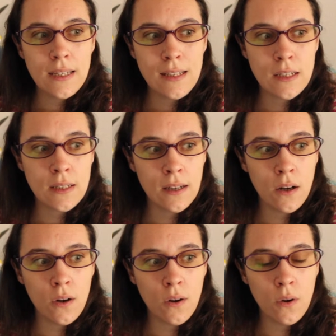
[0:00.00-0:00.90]

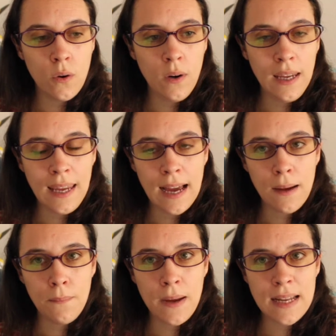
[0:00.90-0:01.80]
So
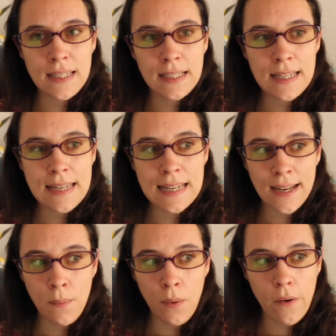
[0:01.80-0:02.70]
yeah, basically
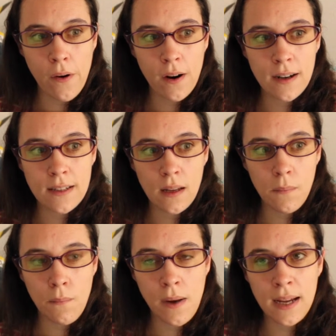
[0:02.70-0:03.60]
that part
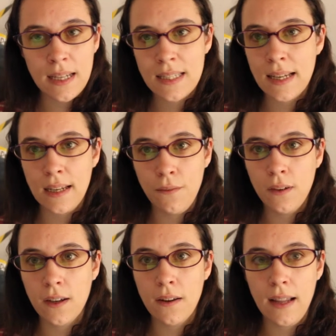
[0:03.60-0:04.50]
is
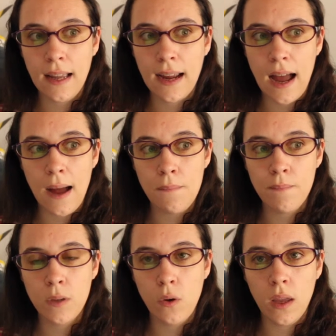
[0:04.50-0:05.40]
significant. Like
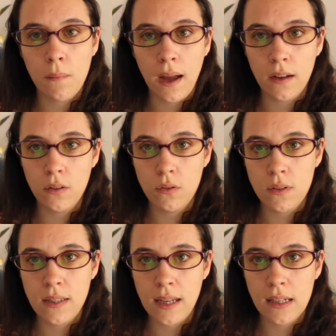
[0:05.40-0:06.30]
I'm going back to do
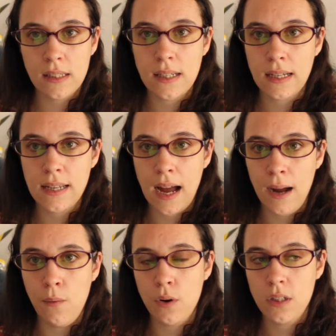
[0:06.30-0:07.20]
things that
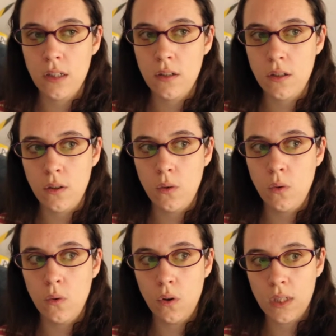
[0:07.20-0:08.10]
I wanted to
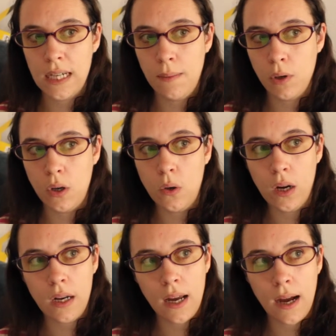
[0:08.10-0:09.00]
do a long time ago,
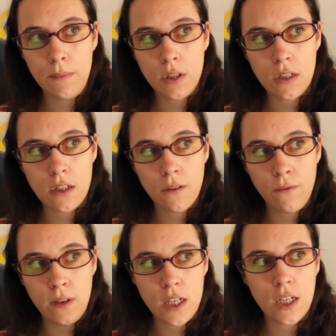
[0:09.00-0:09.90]
and I'm just
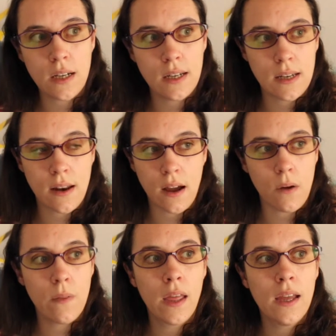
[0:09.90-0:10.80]
finishing it
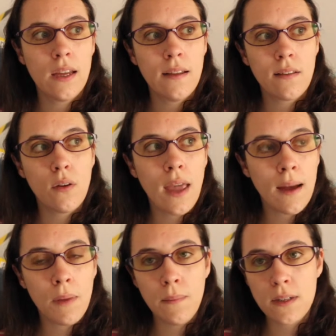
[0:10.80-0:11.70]
now. So
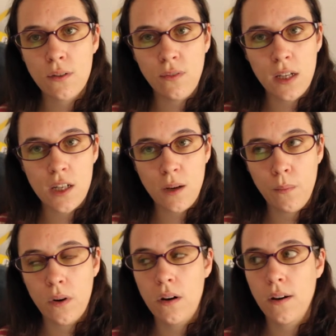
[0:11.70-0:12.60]
yeah, maybe the finishing
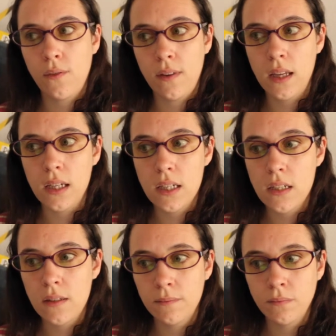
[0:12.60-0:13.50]
part of
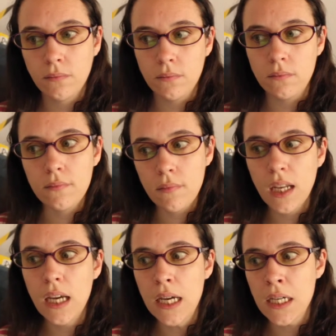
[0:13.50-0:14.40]
things
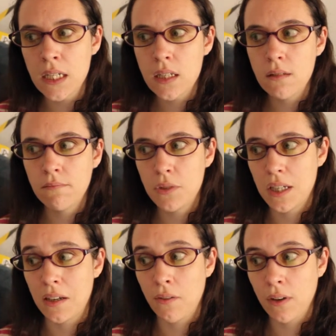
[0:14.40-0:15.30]
is
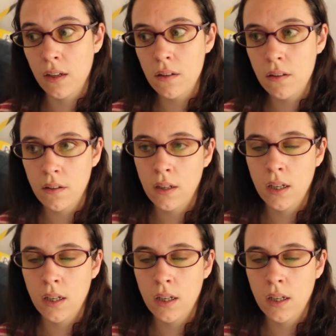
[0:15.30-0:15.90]
significant.